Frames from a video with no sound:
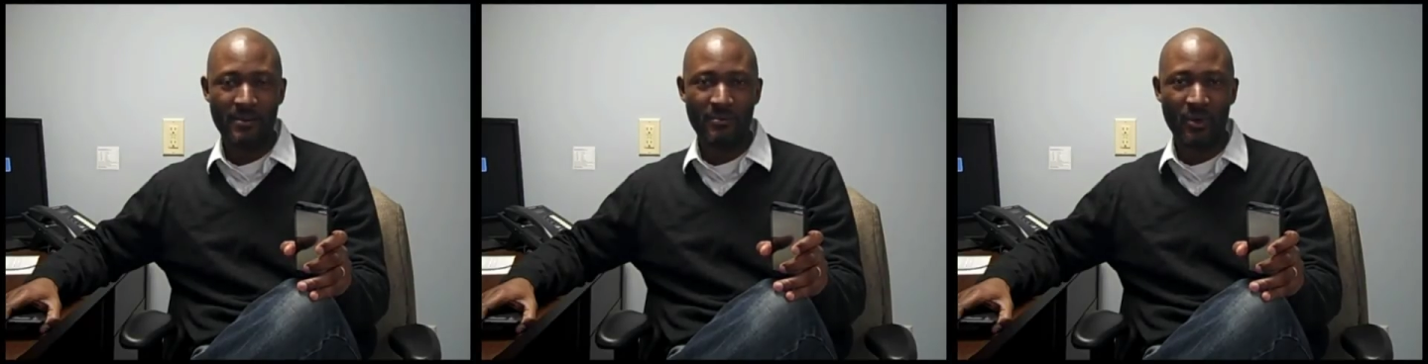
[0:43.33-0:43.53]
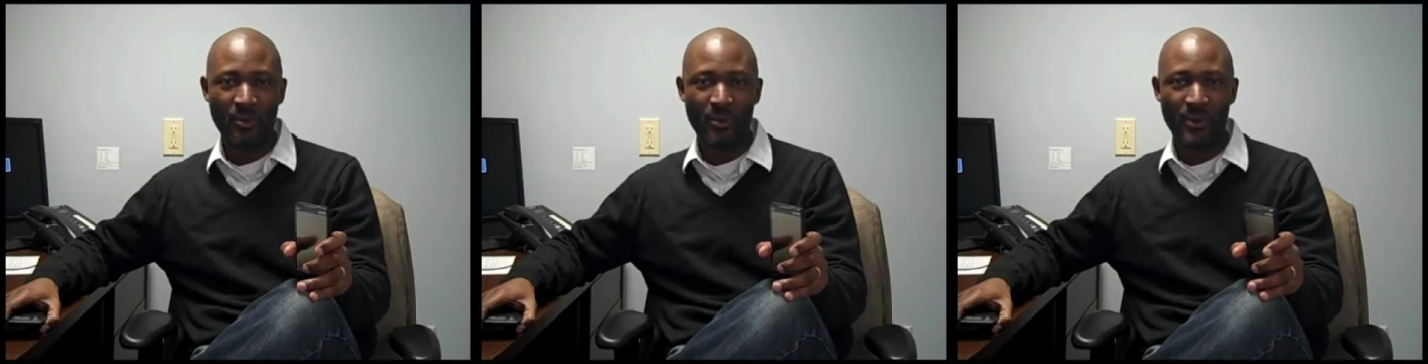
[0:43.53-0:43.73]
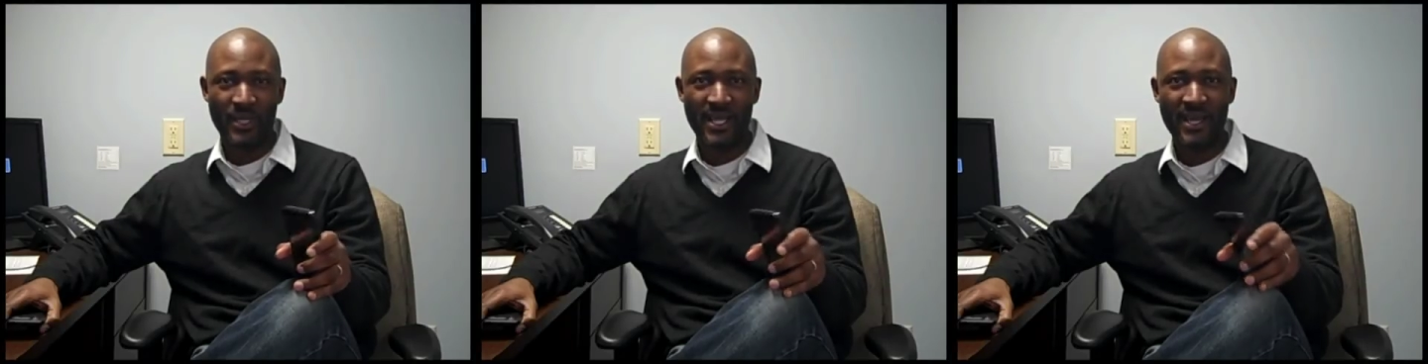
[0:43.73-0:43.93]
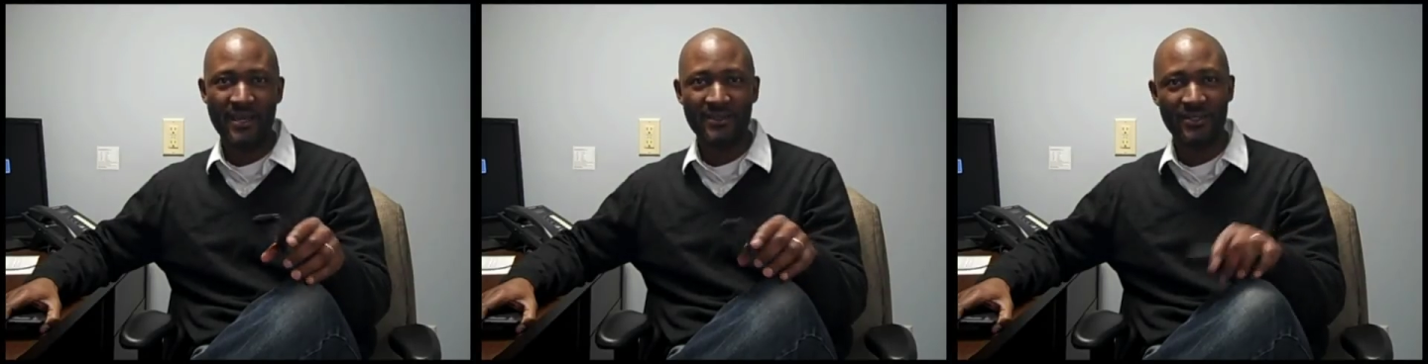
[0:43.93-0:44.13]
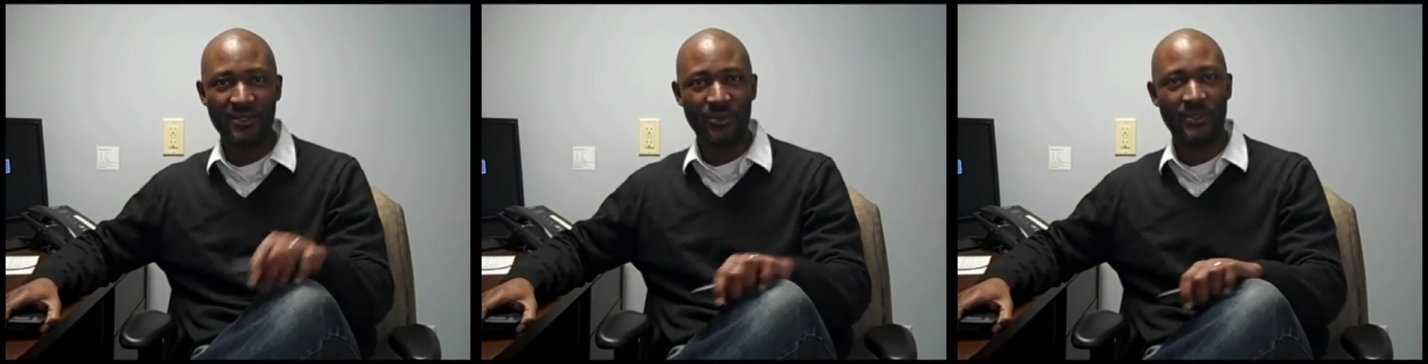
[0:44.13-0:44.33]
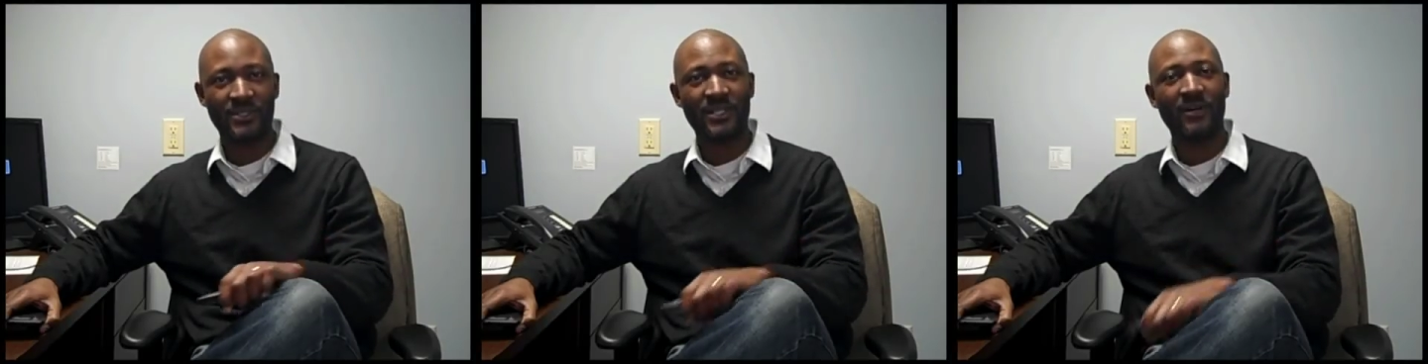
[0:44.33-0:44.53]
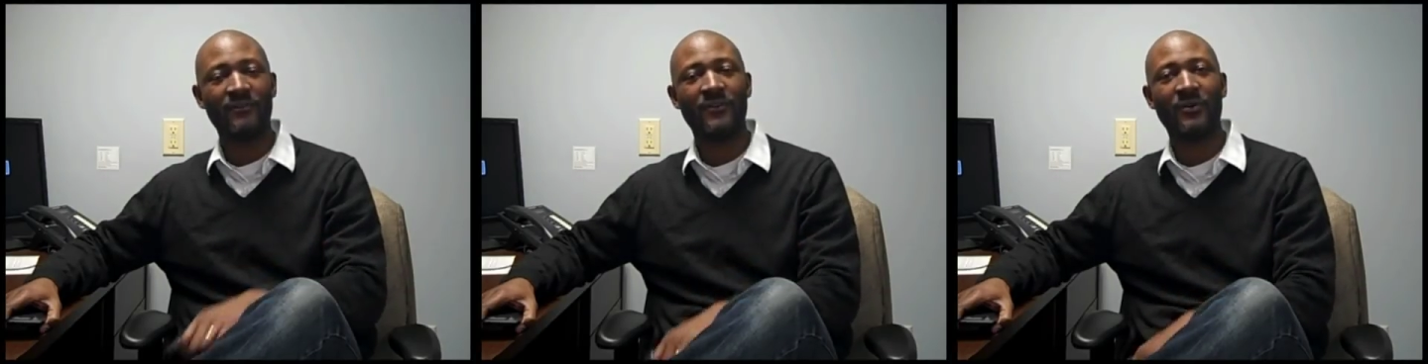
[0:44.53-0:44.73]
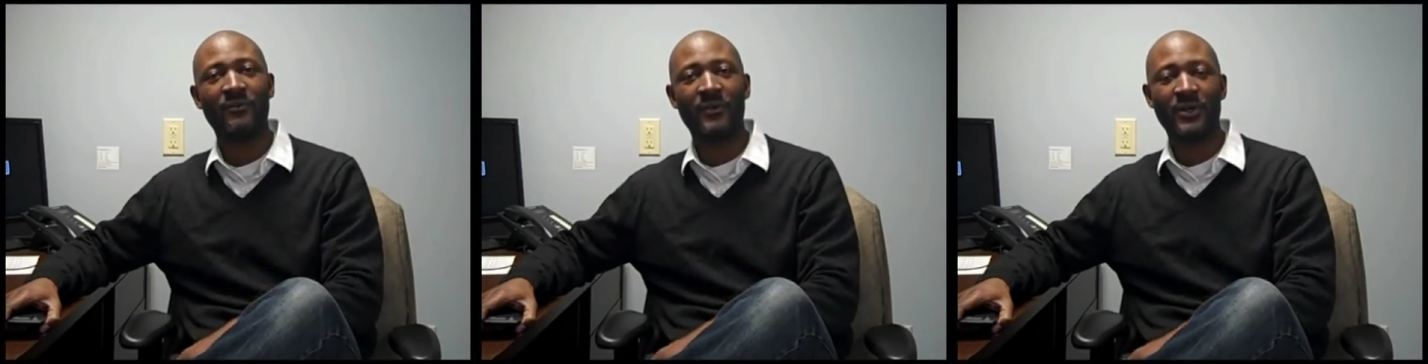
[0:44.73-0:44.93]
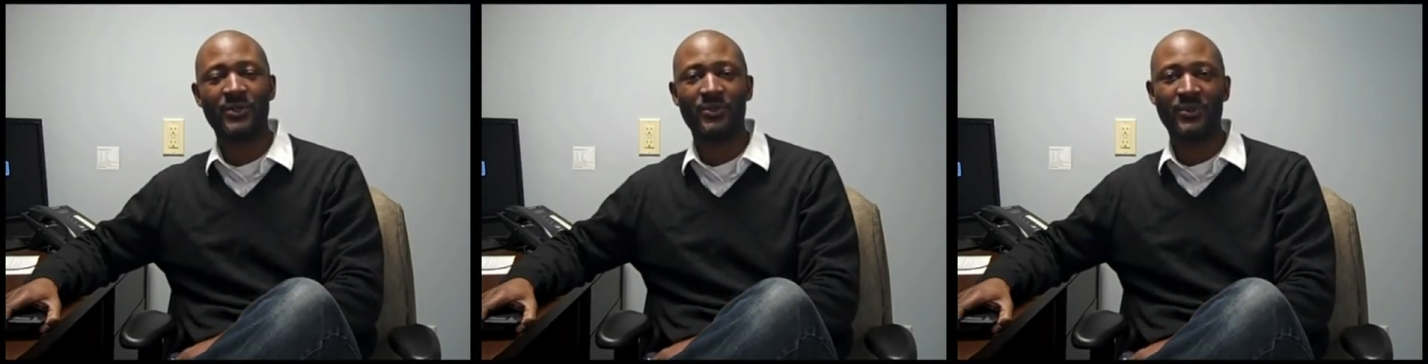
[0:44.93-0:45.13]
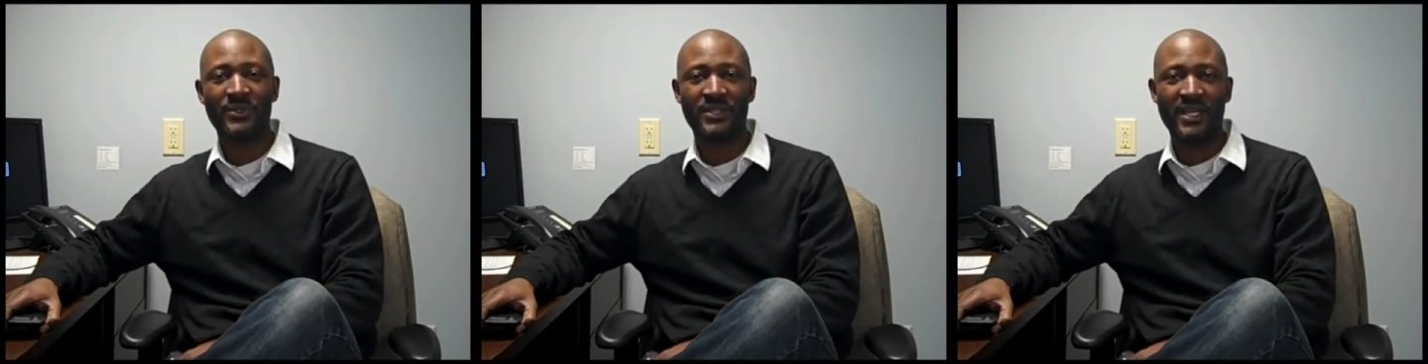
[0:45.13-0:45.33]
But what we can do with cell phone
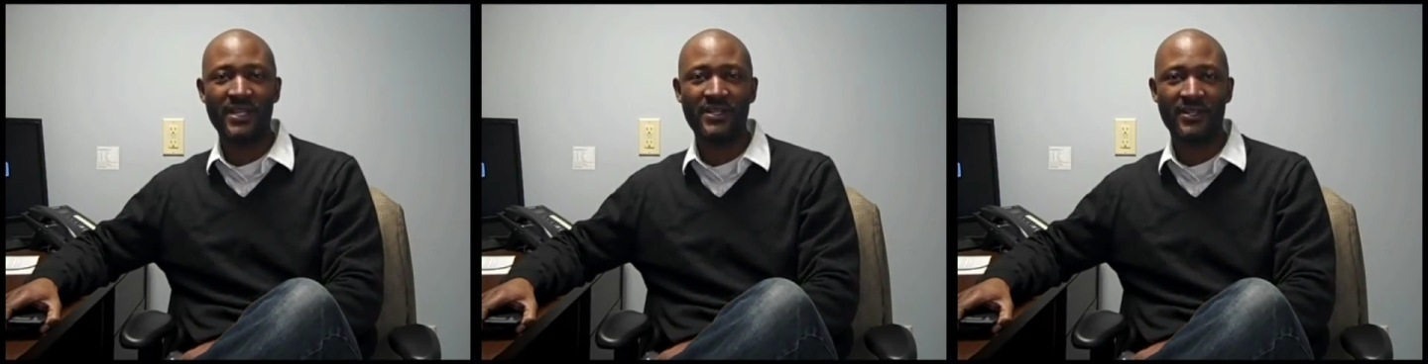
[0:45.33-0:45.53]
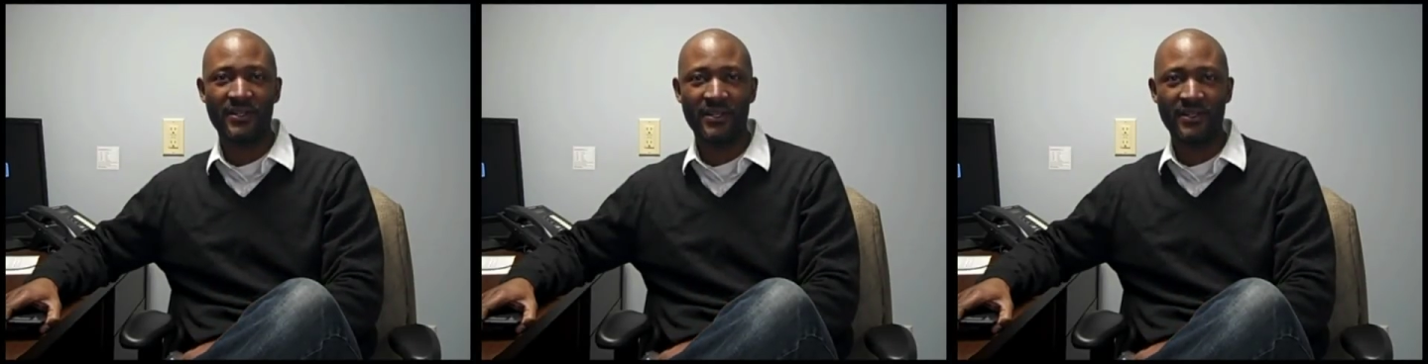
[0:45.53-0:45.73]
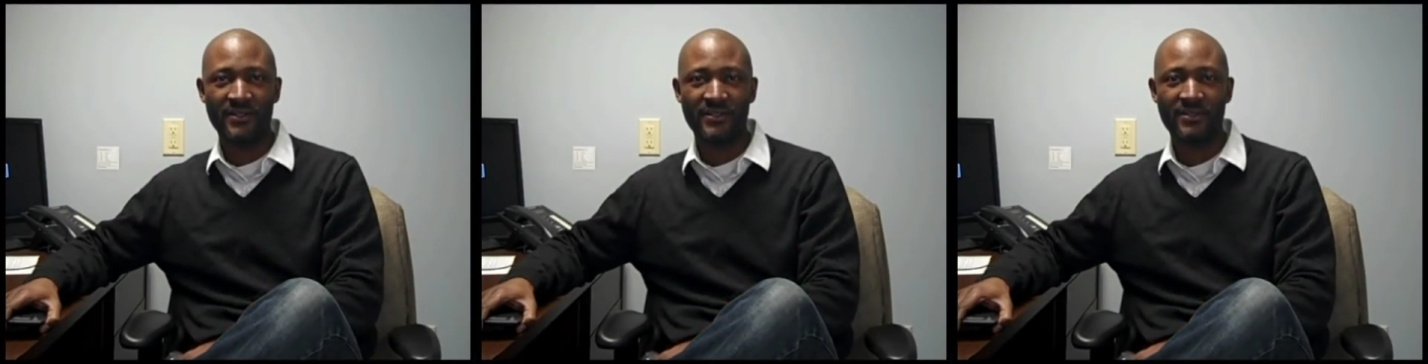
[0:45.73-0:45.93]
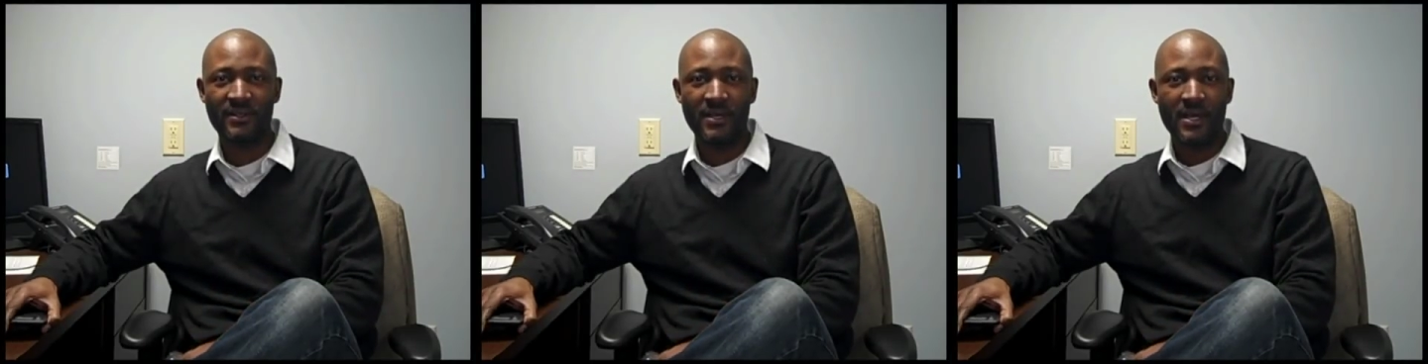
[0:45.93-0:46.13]
virtualization is